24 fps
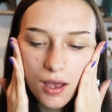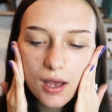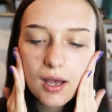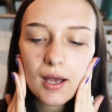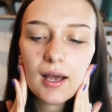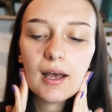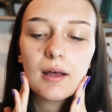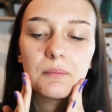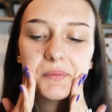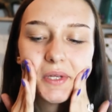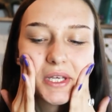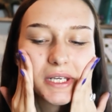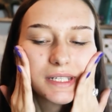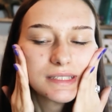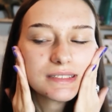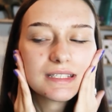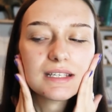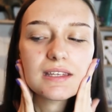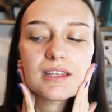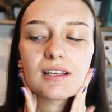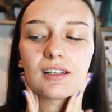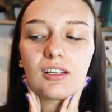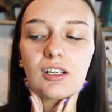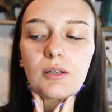Like I
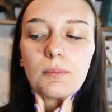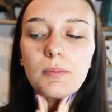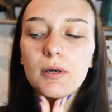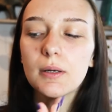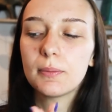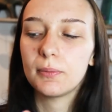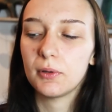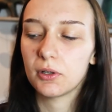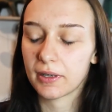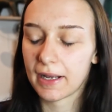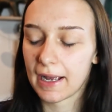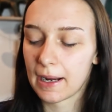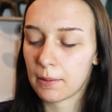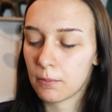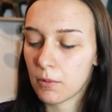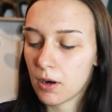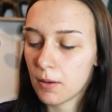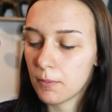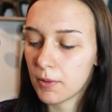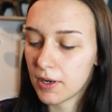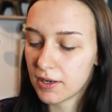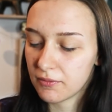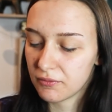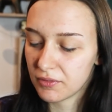say, they look purple on
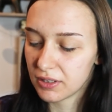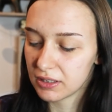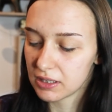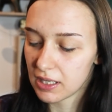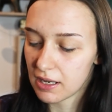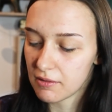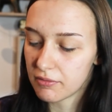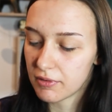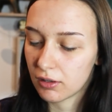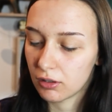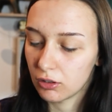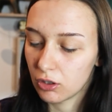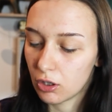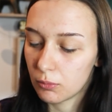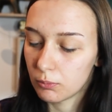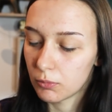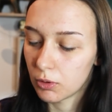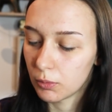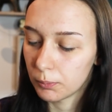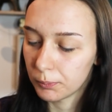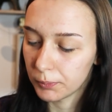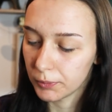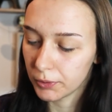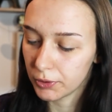camera, but in real life they're a lot
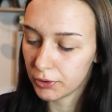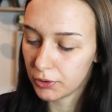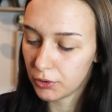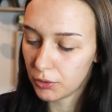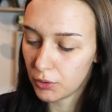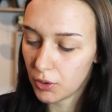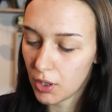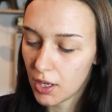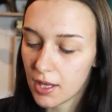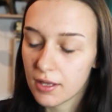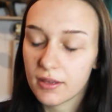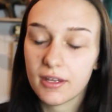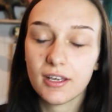more blue.